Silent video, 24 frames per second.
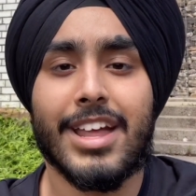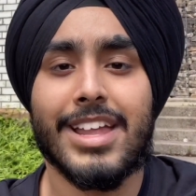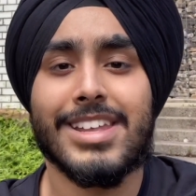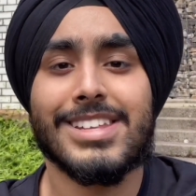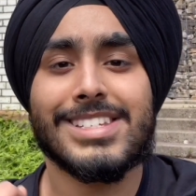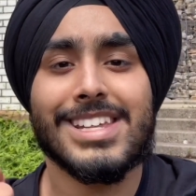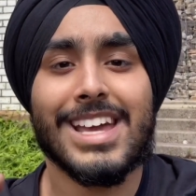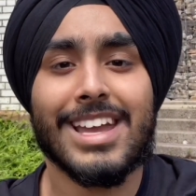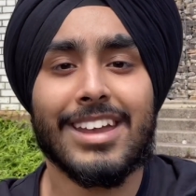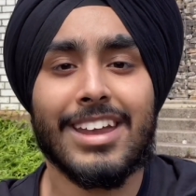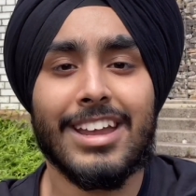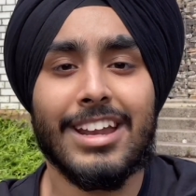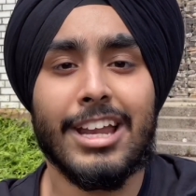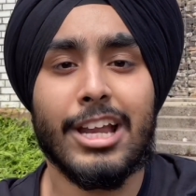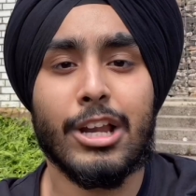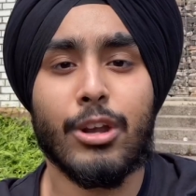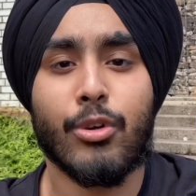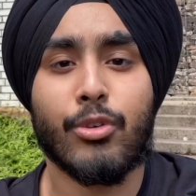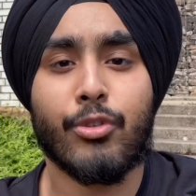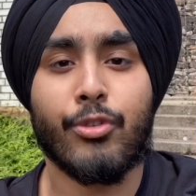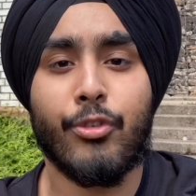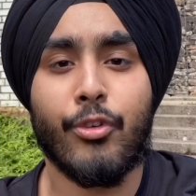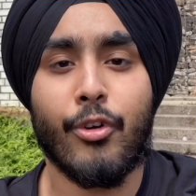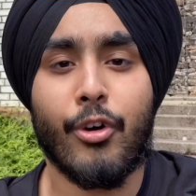And secondly,
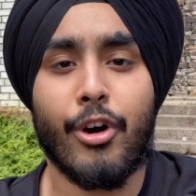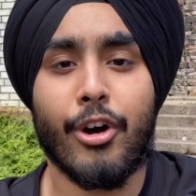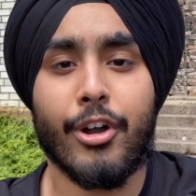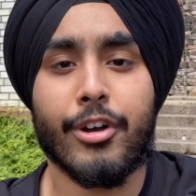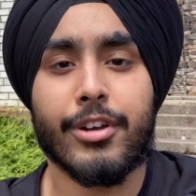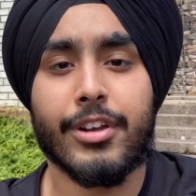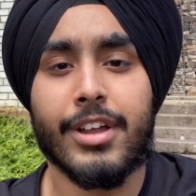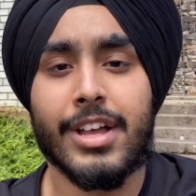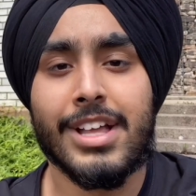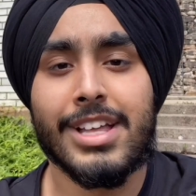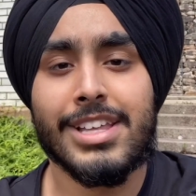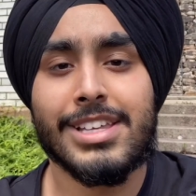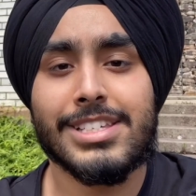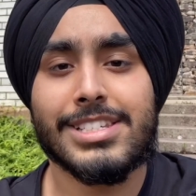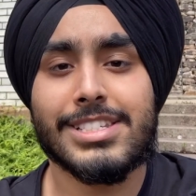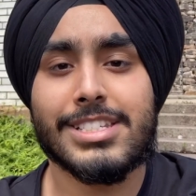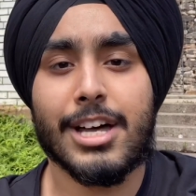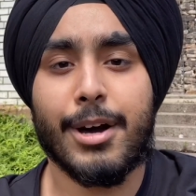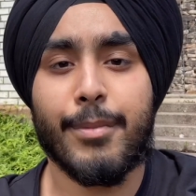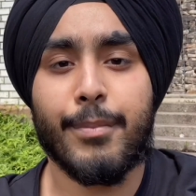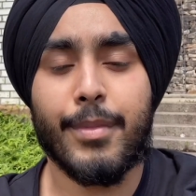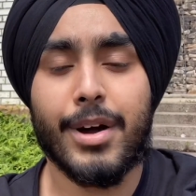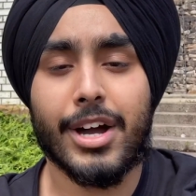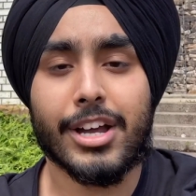look for
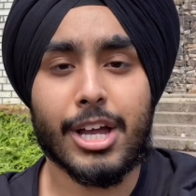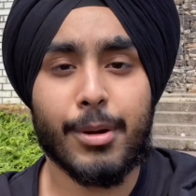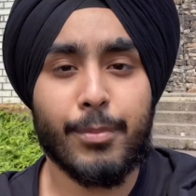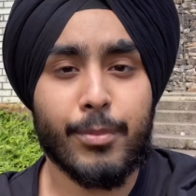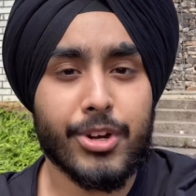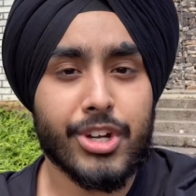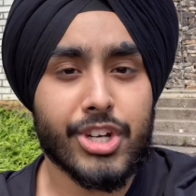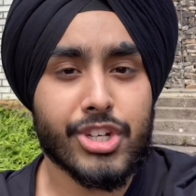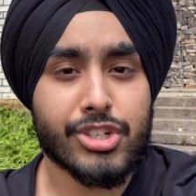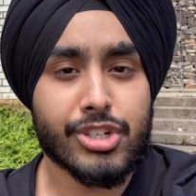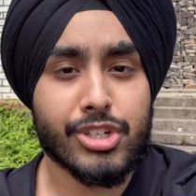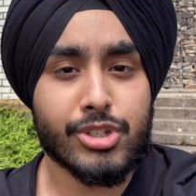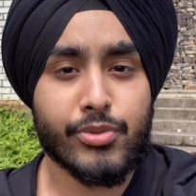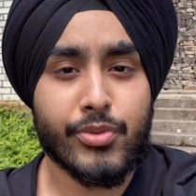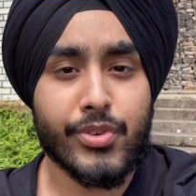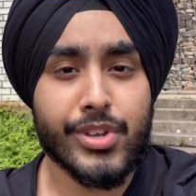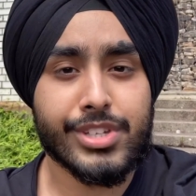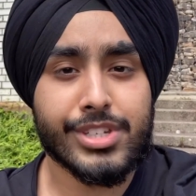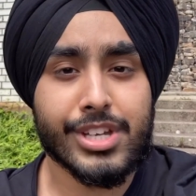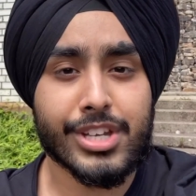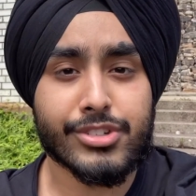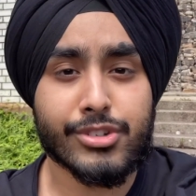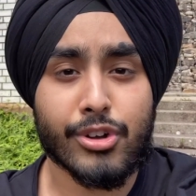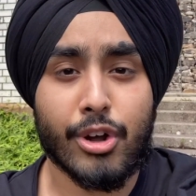some accommodations
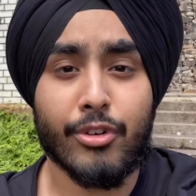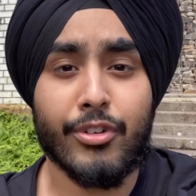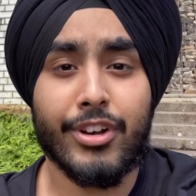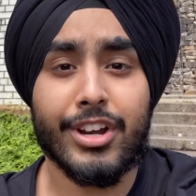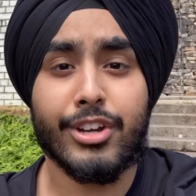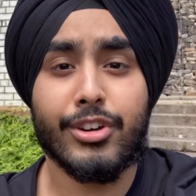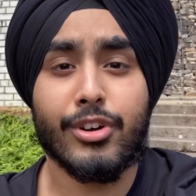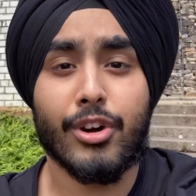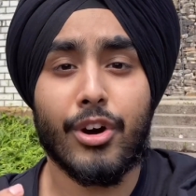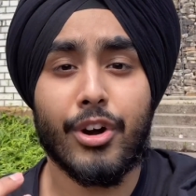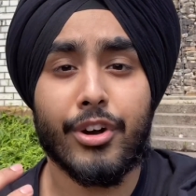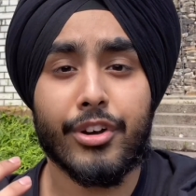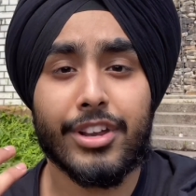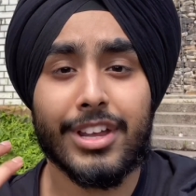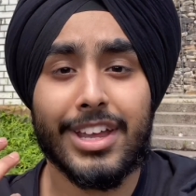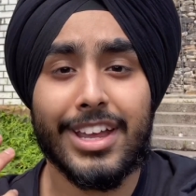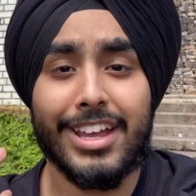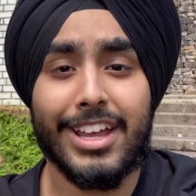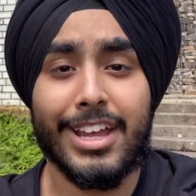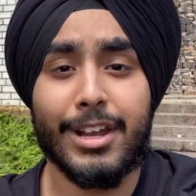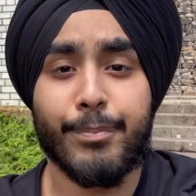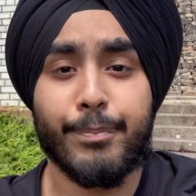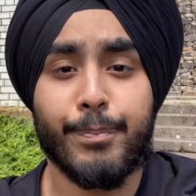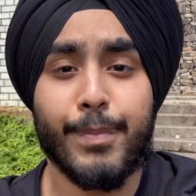which has already got
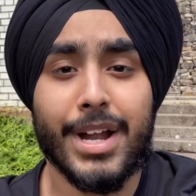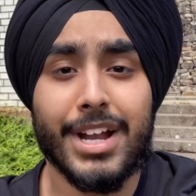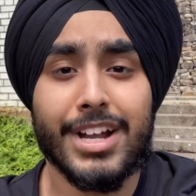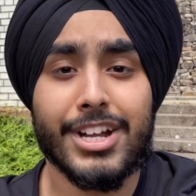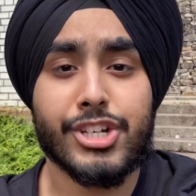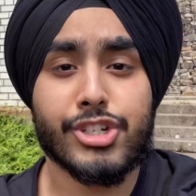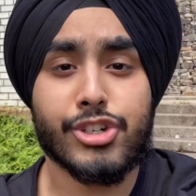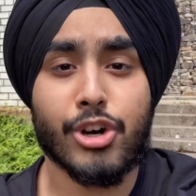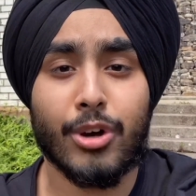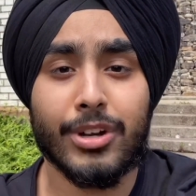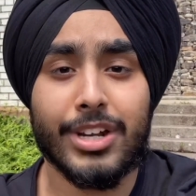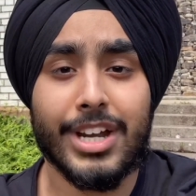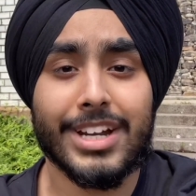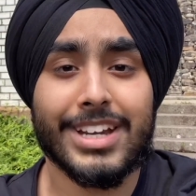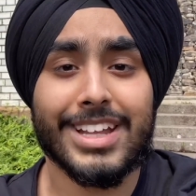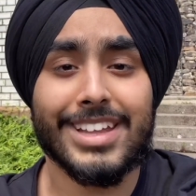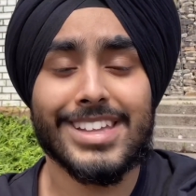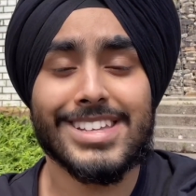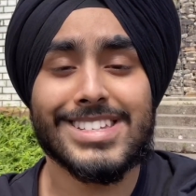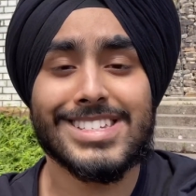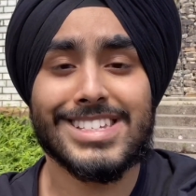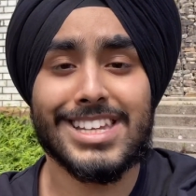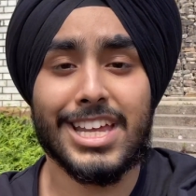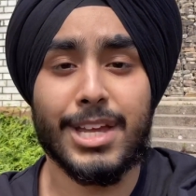inbuilt toilet in
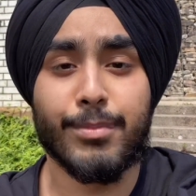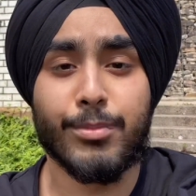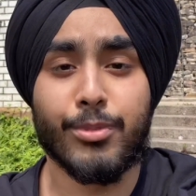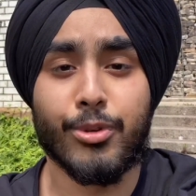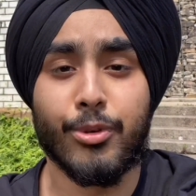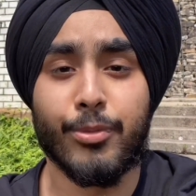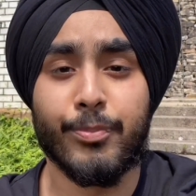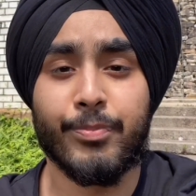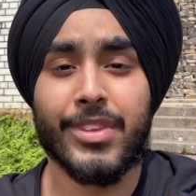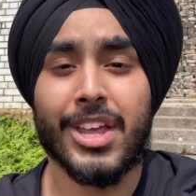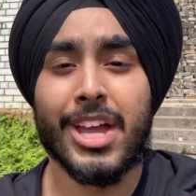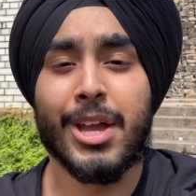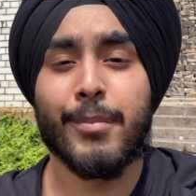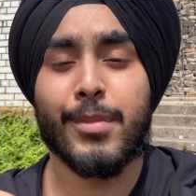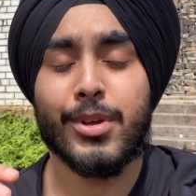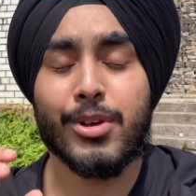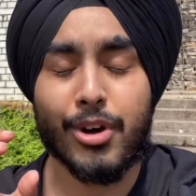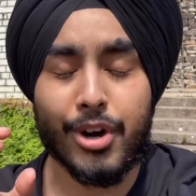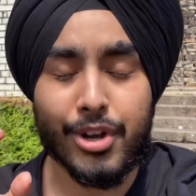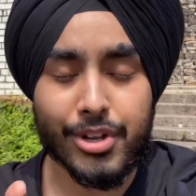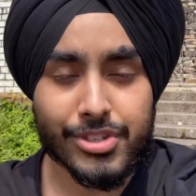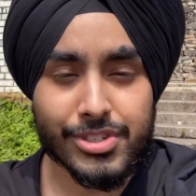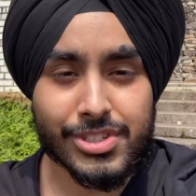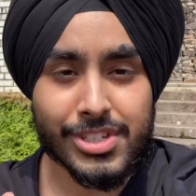the same room,
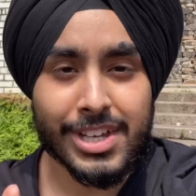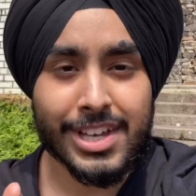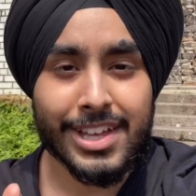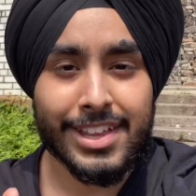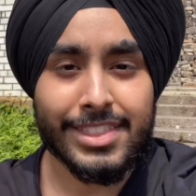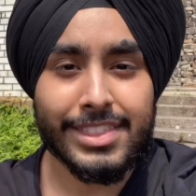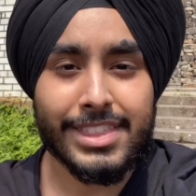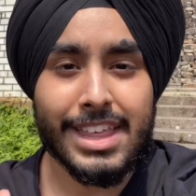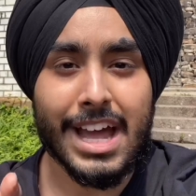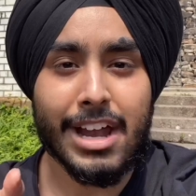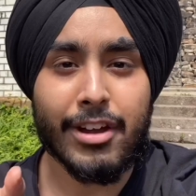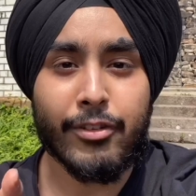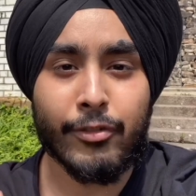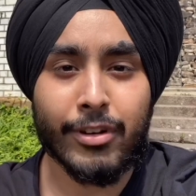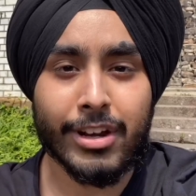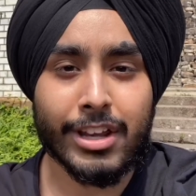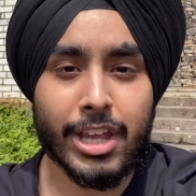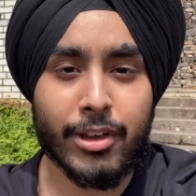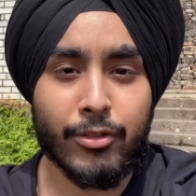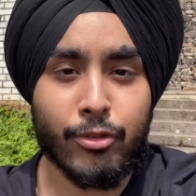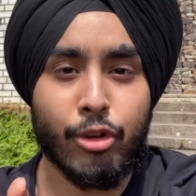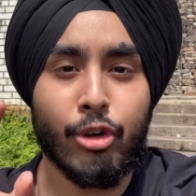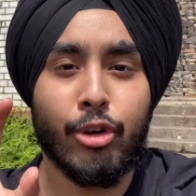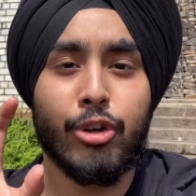because that will
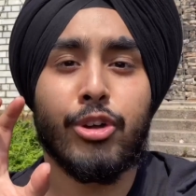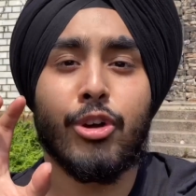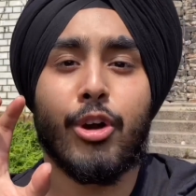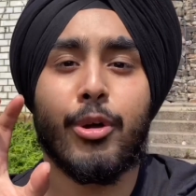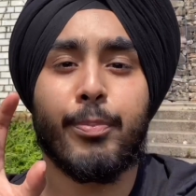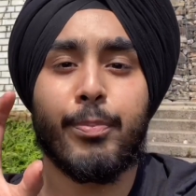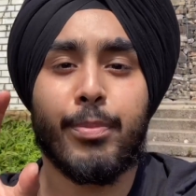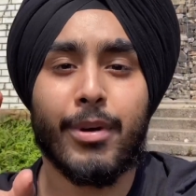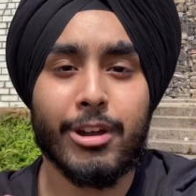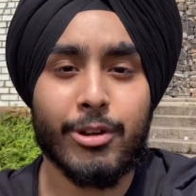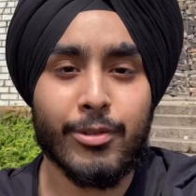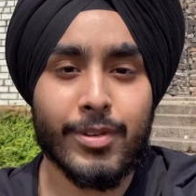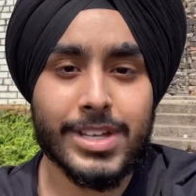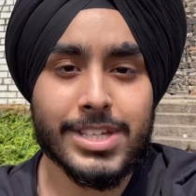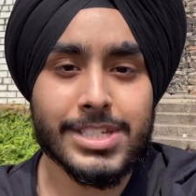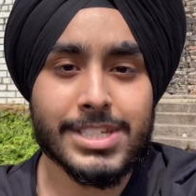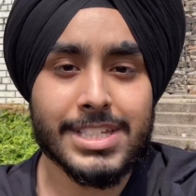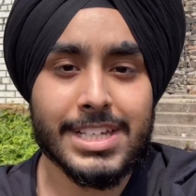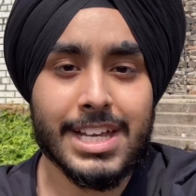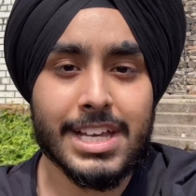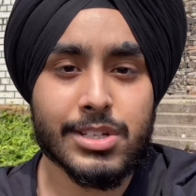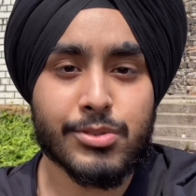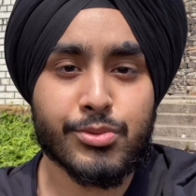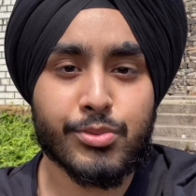give you your
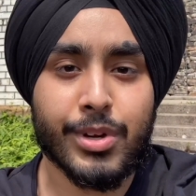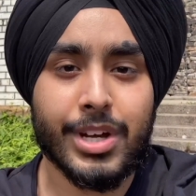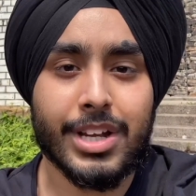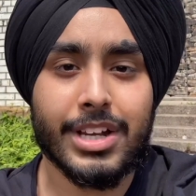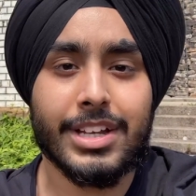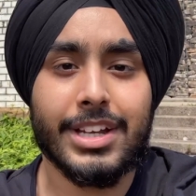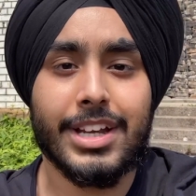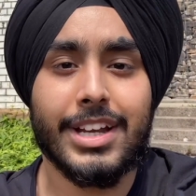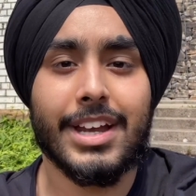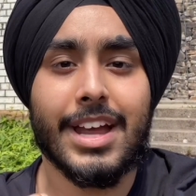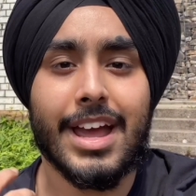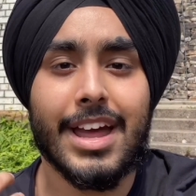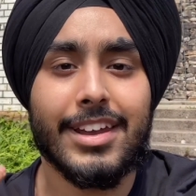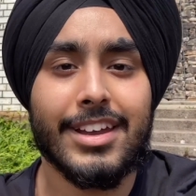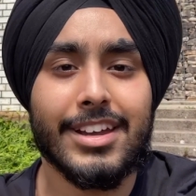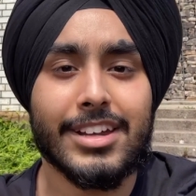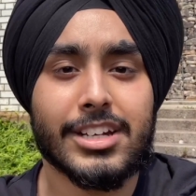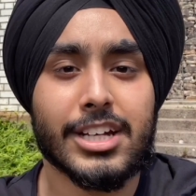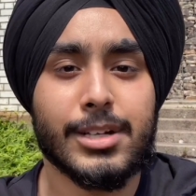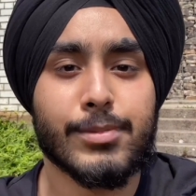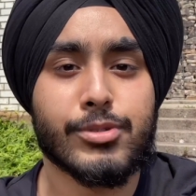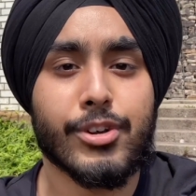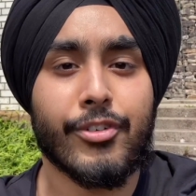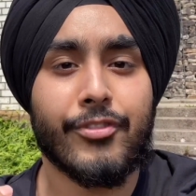privacy as well, and in
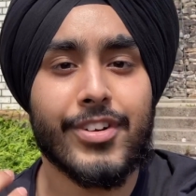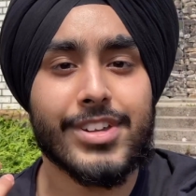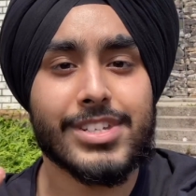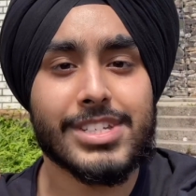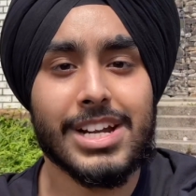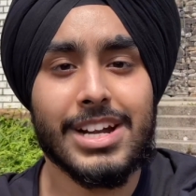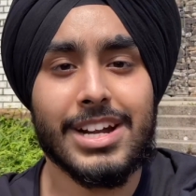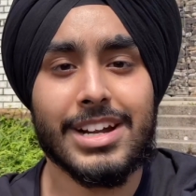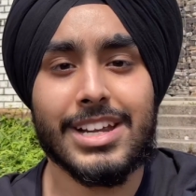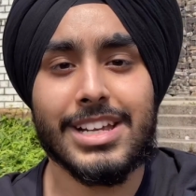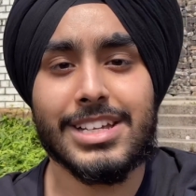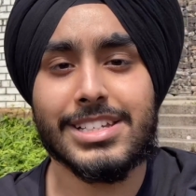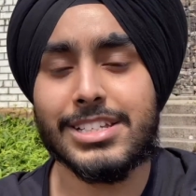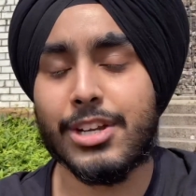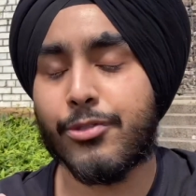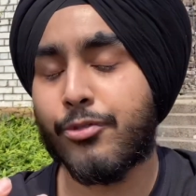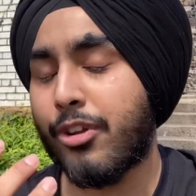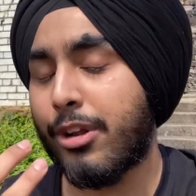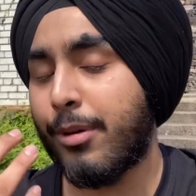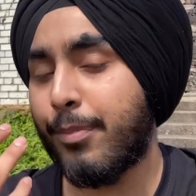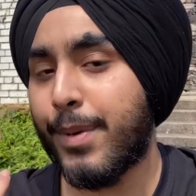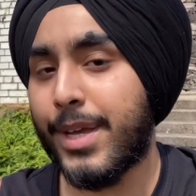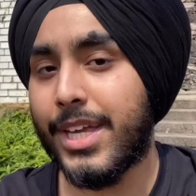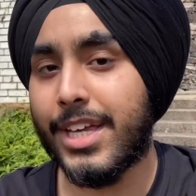terms of facilities it
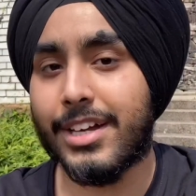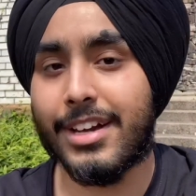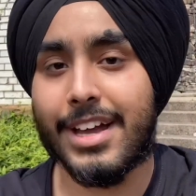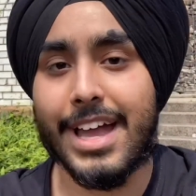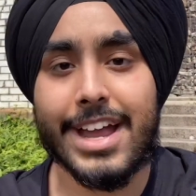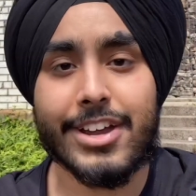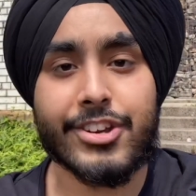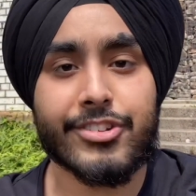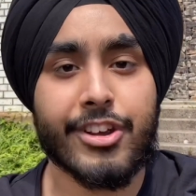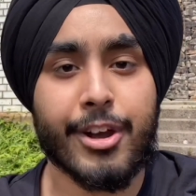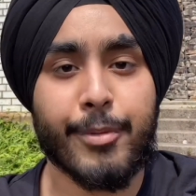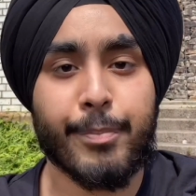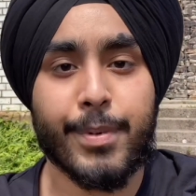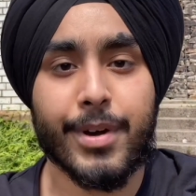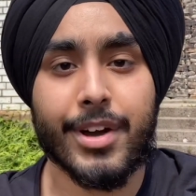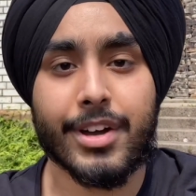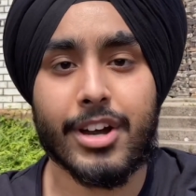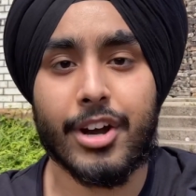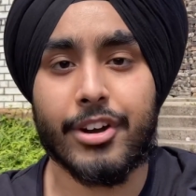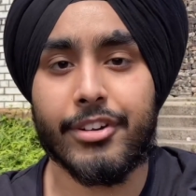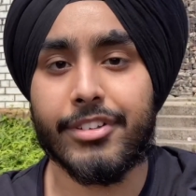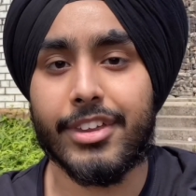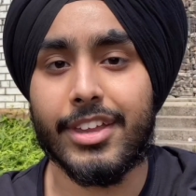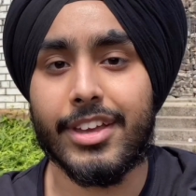will be an extra
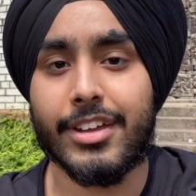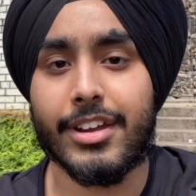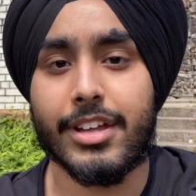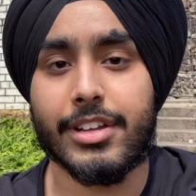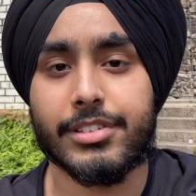perk out there as